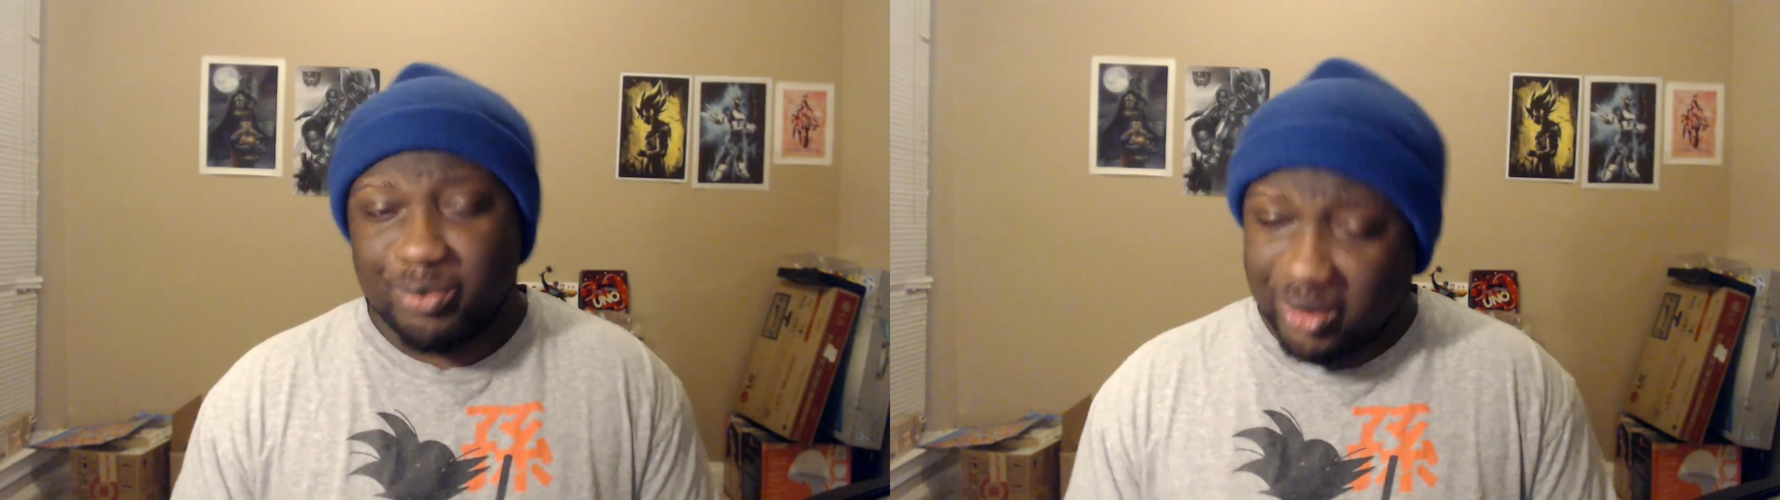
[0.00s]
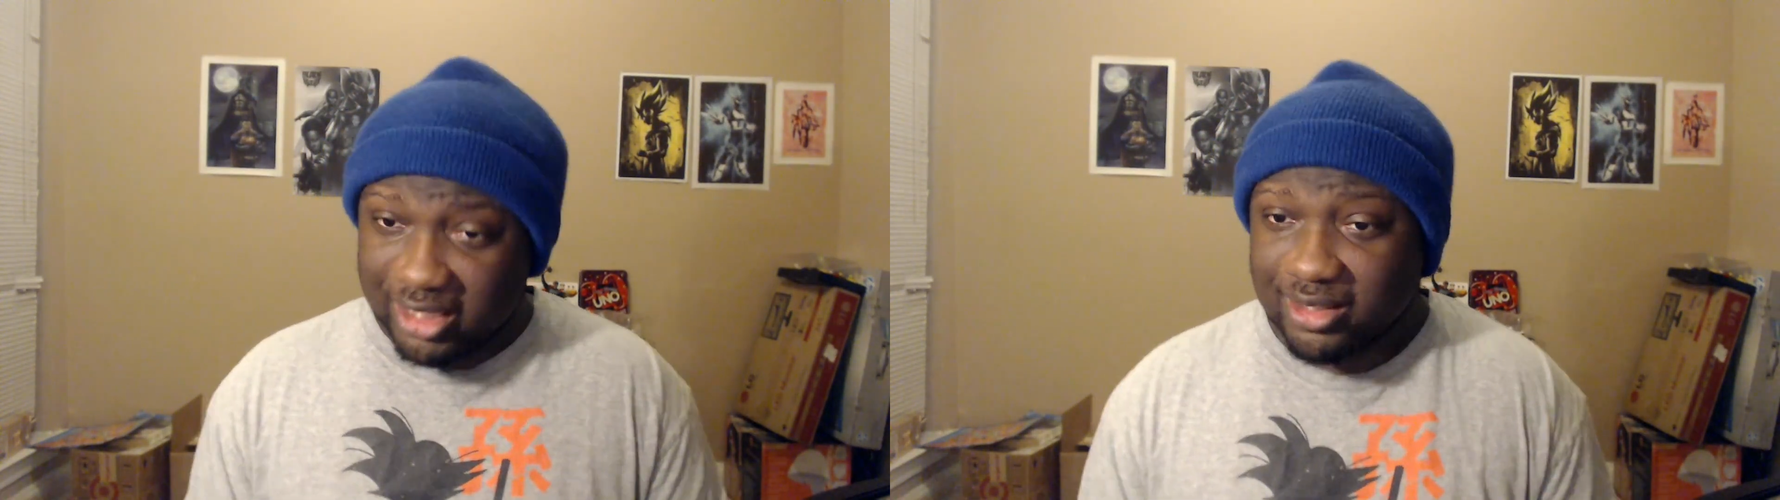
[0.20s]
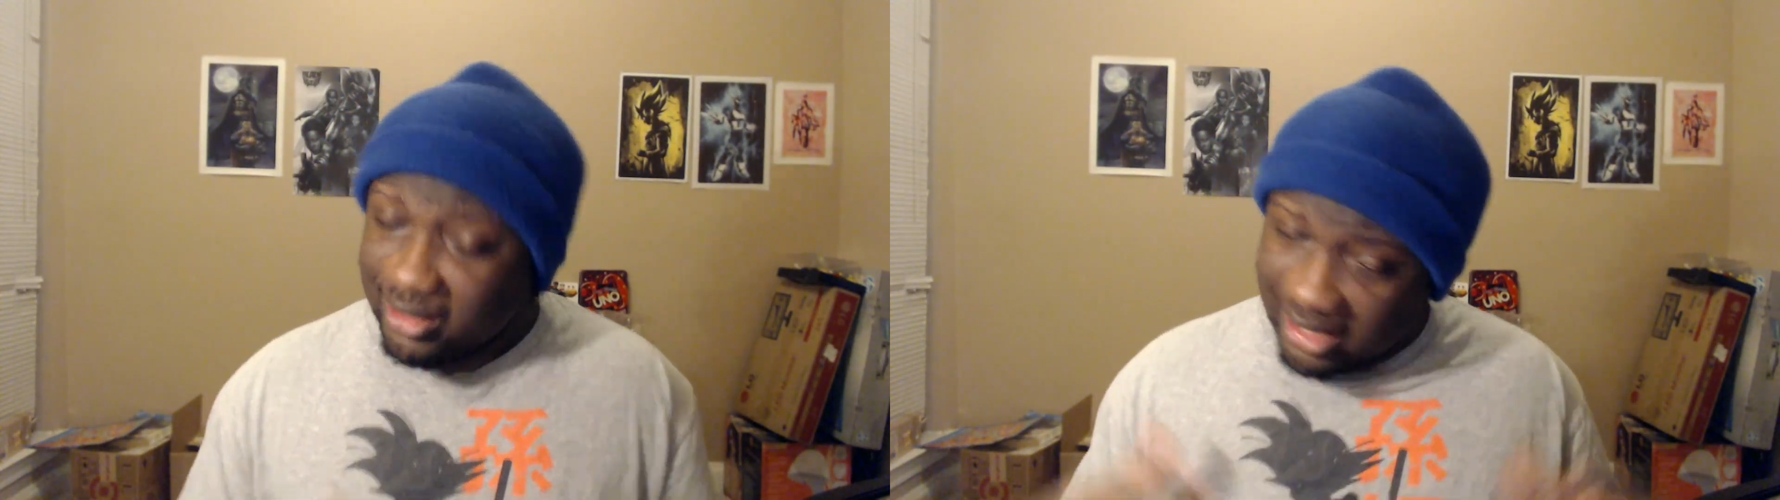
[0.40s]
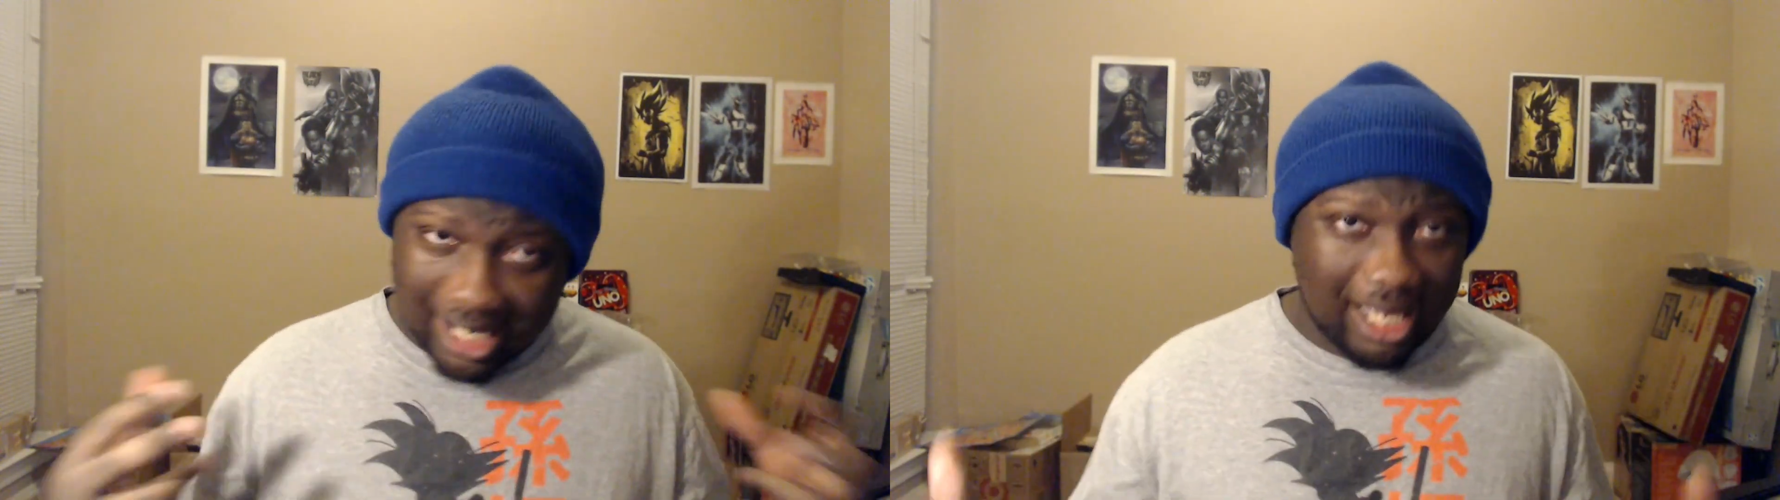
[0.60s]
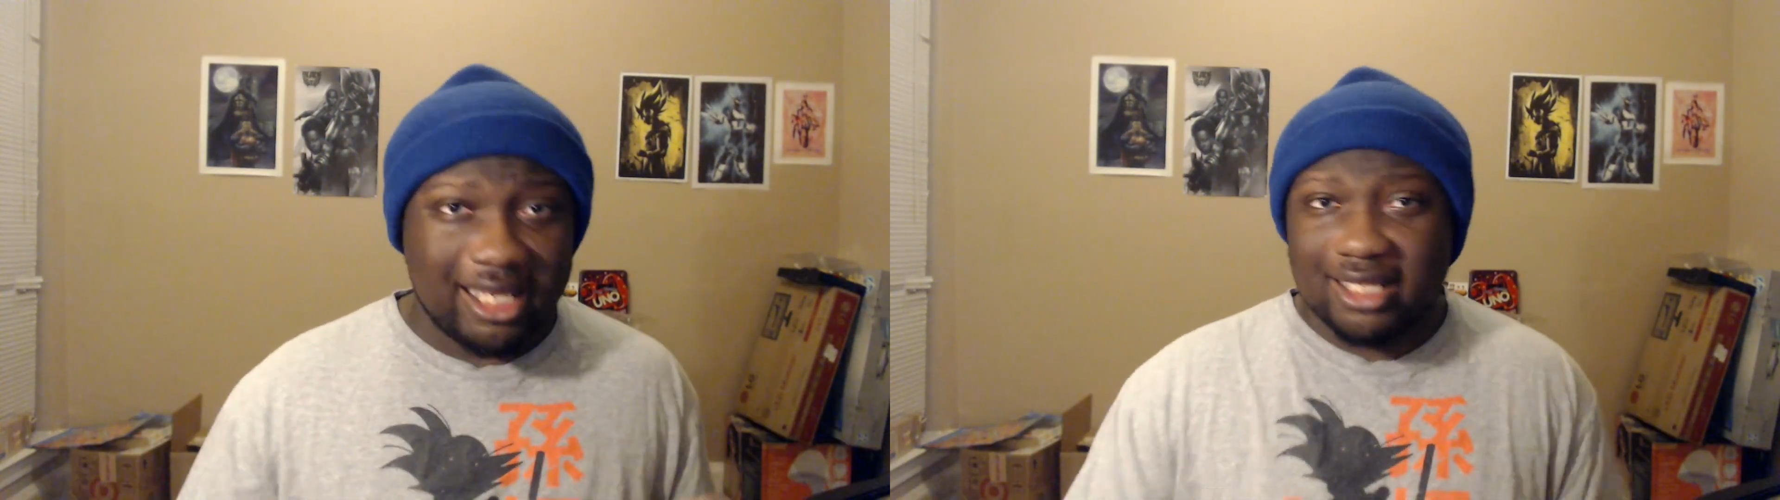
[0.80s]
plus
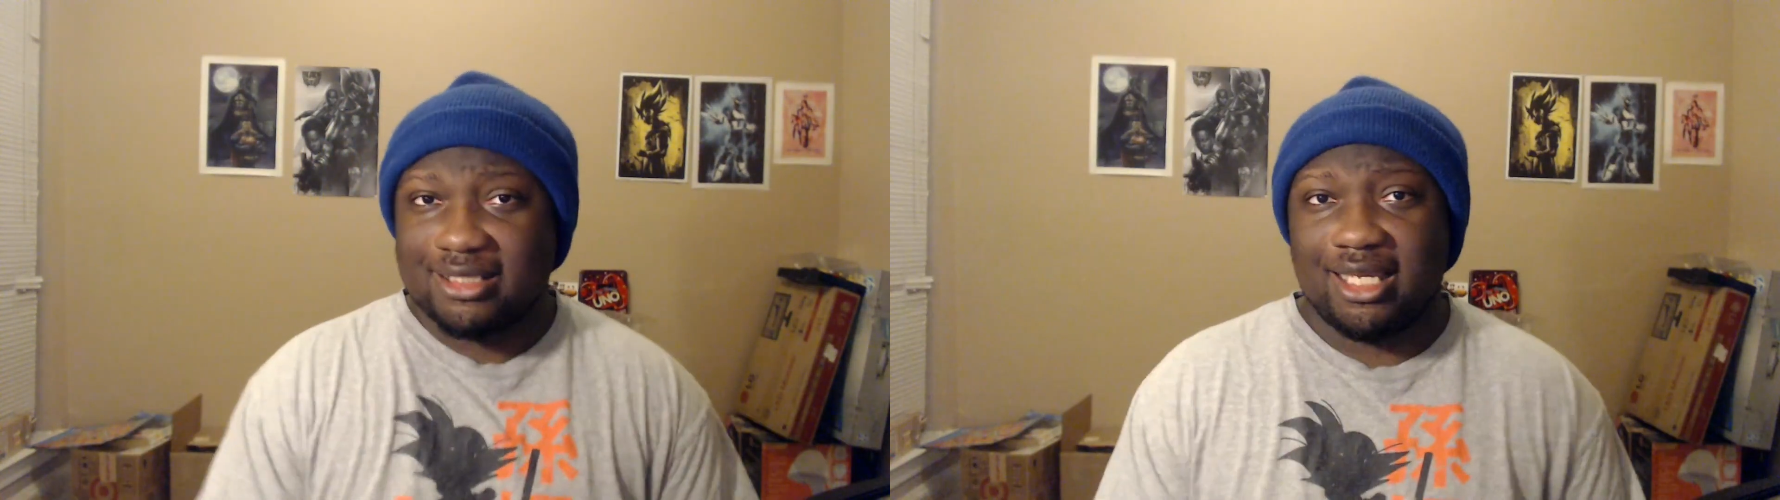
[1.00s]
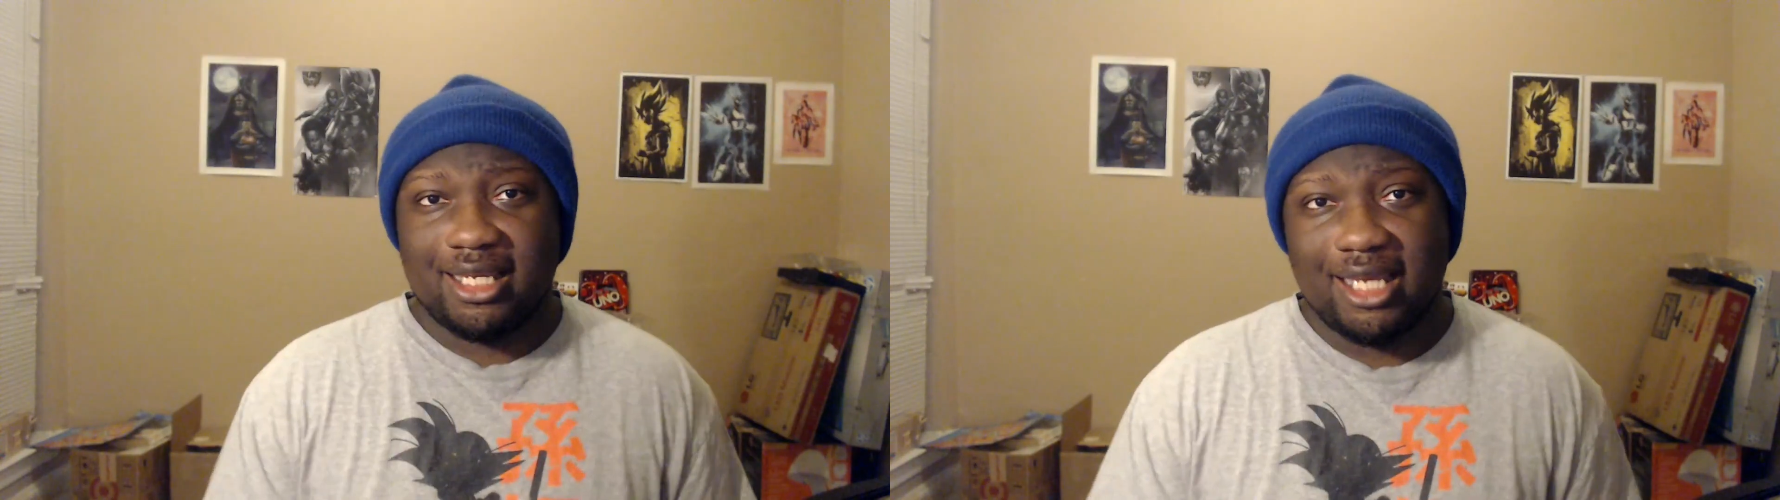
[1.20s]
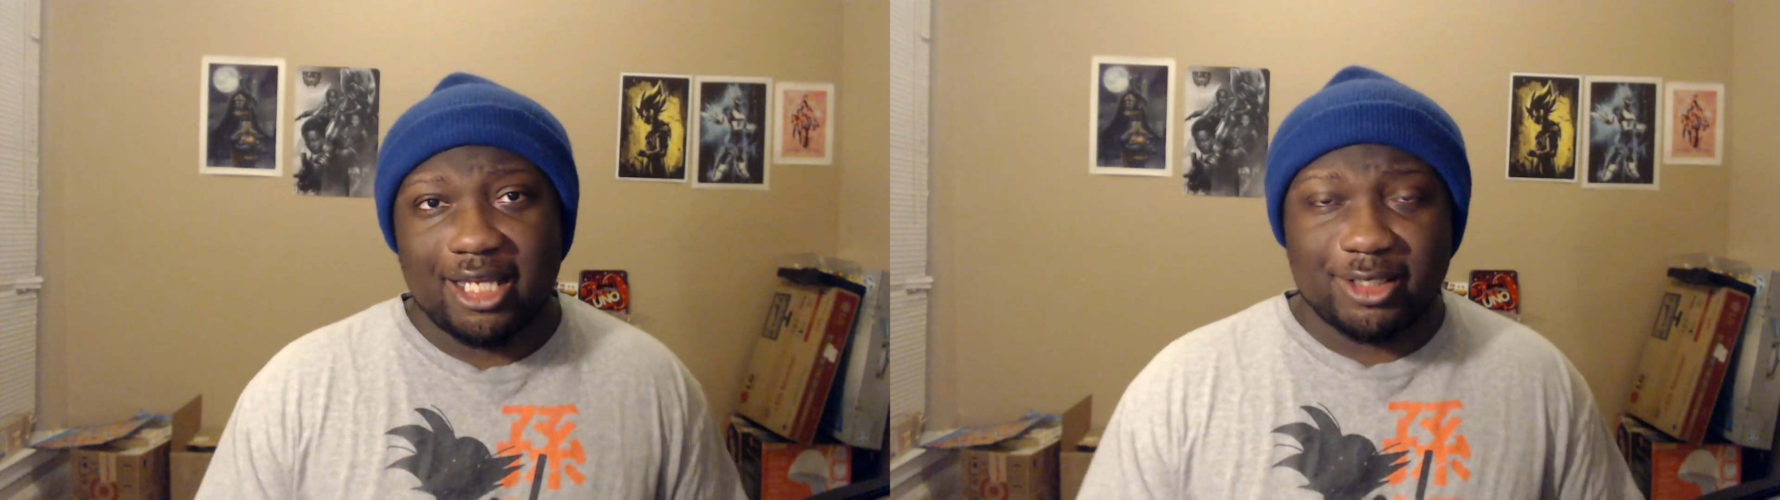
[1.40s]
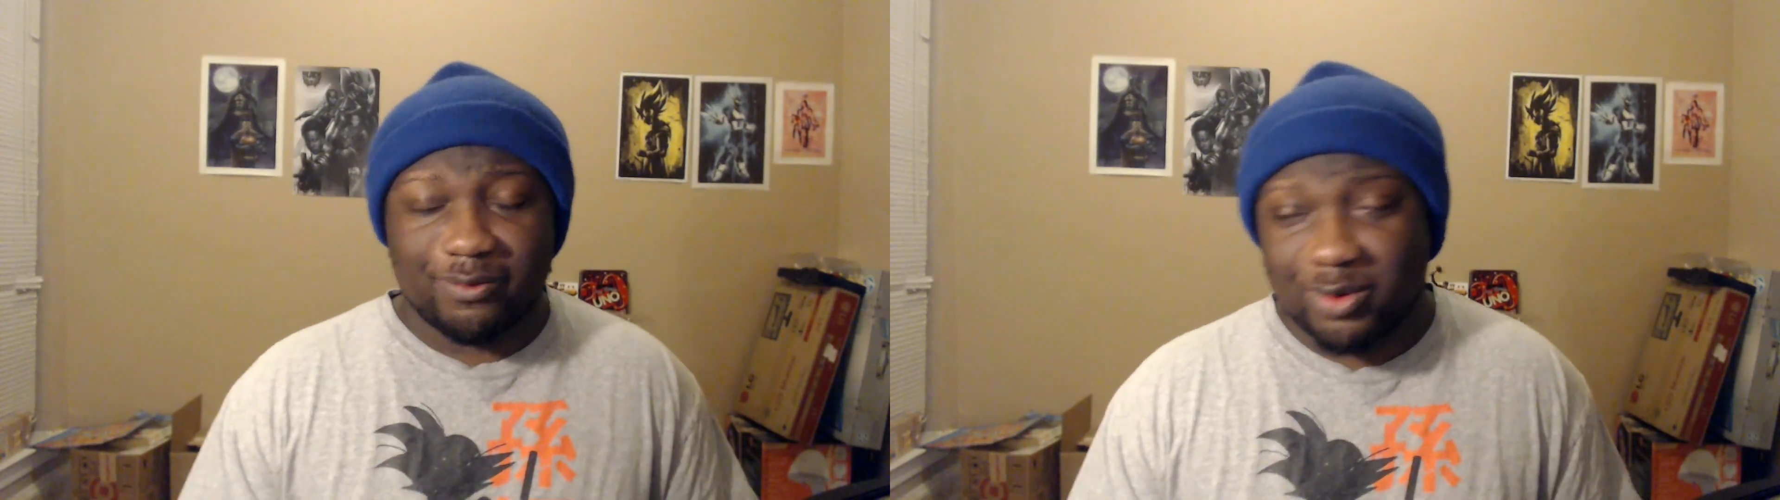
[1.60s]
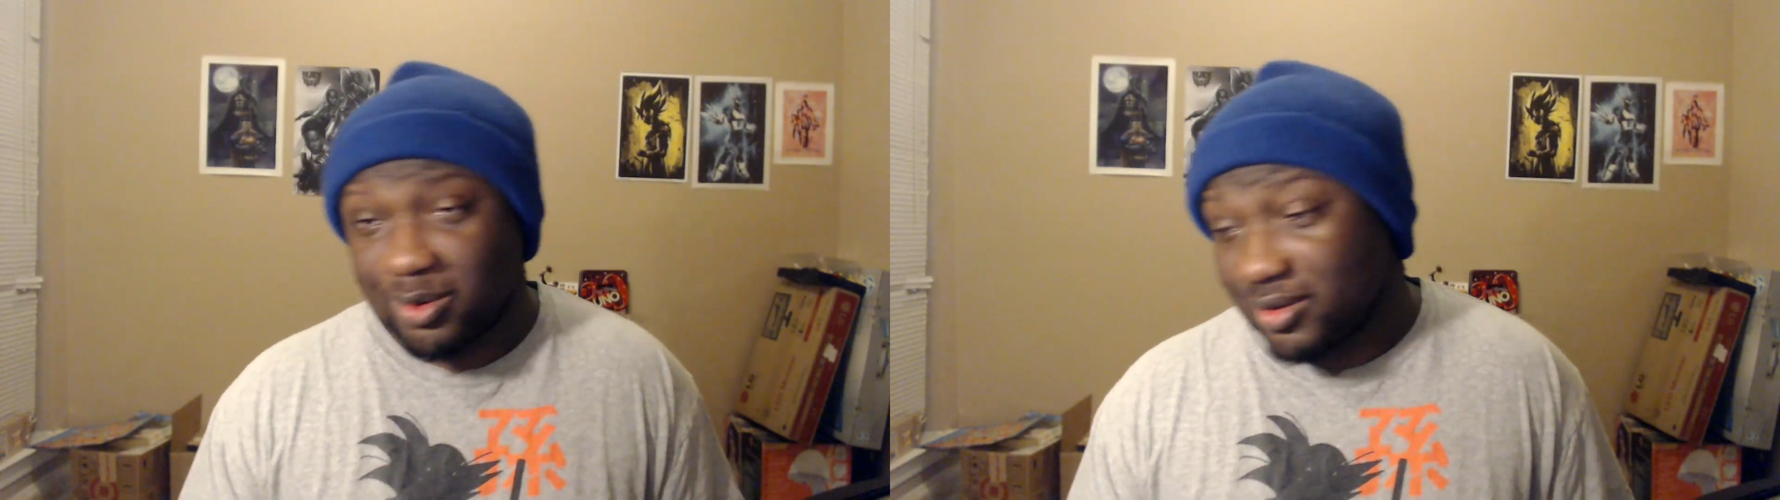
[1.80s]
high octane action,
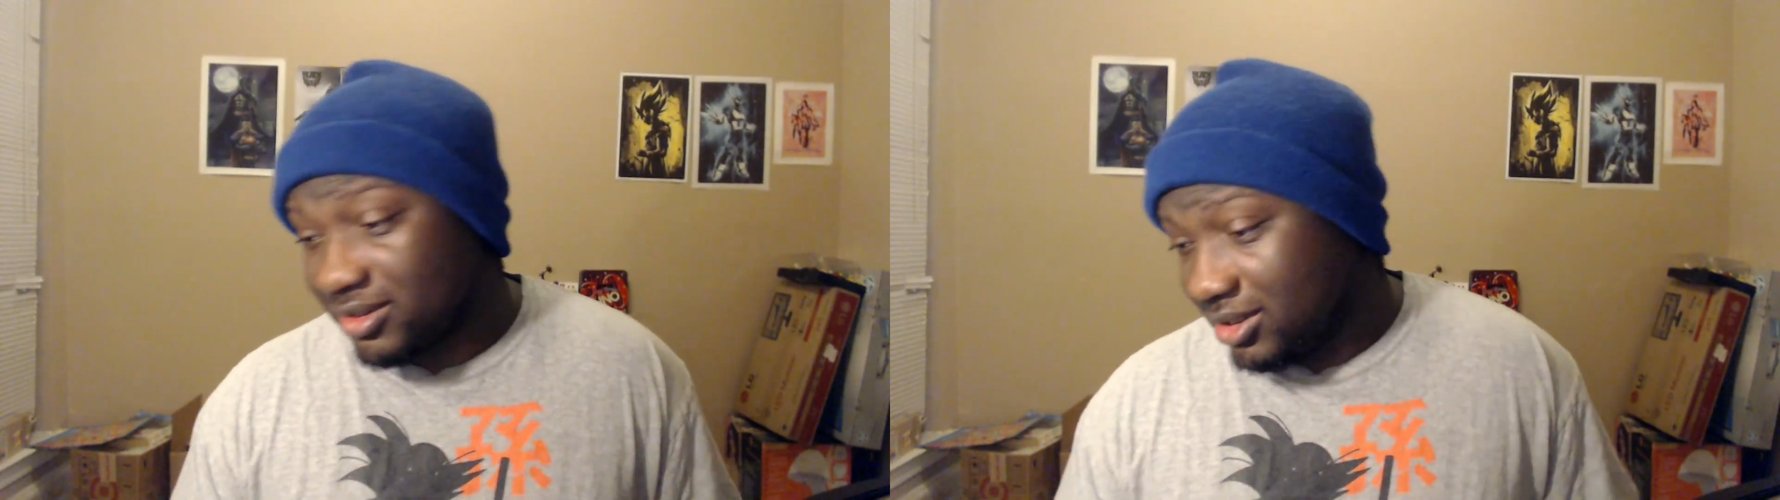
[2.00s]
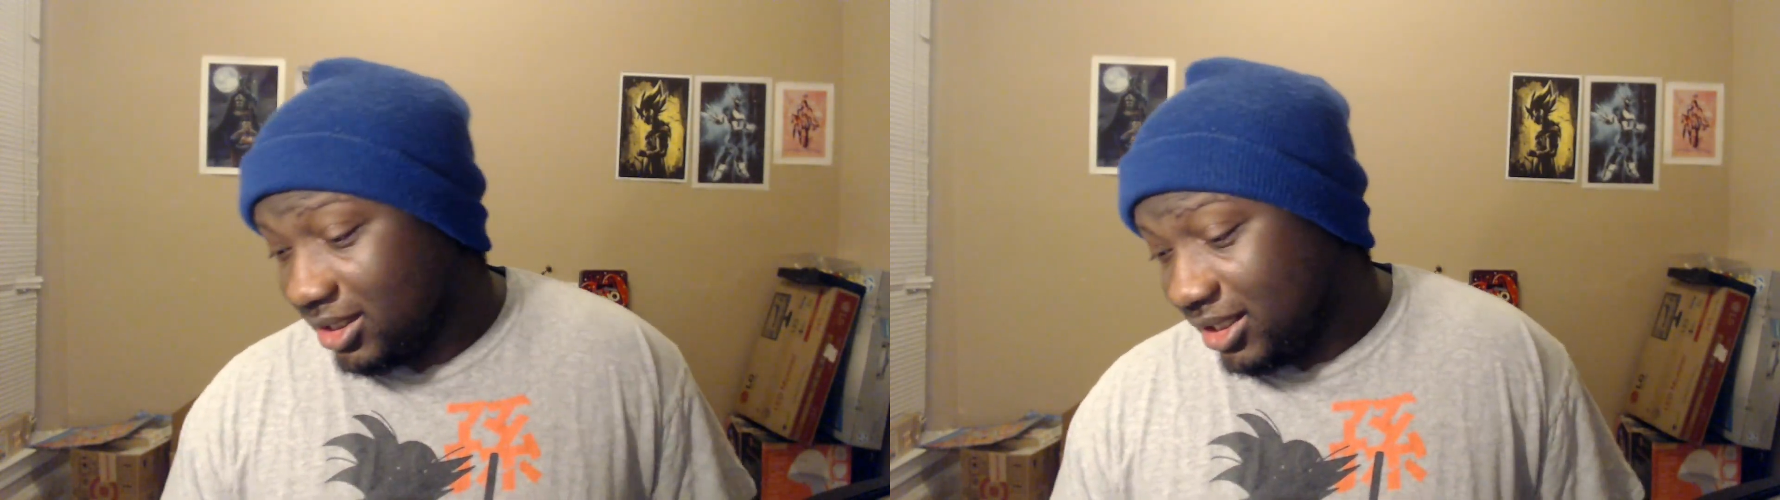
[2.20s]
of course.